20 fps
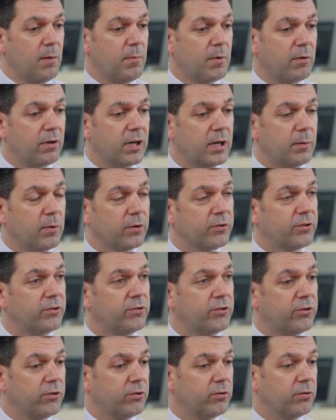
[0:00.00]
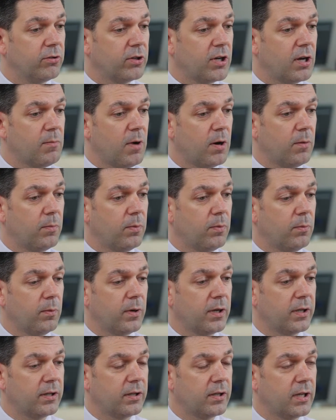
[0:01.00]
And we really wanted to come up
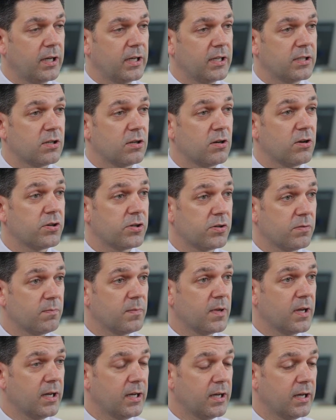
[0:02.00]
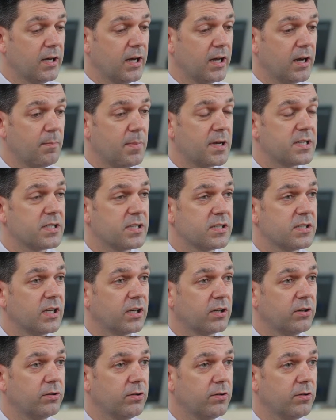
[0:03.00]
with a solution and a business
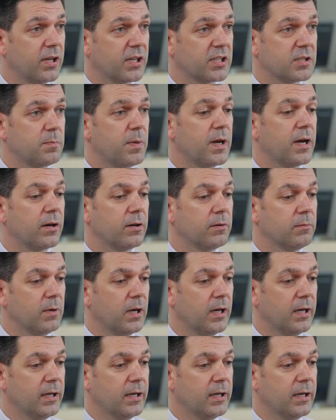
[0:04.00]
that could do things better,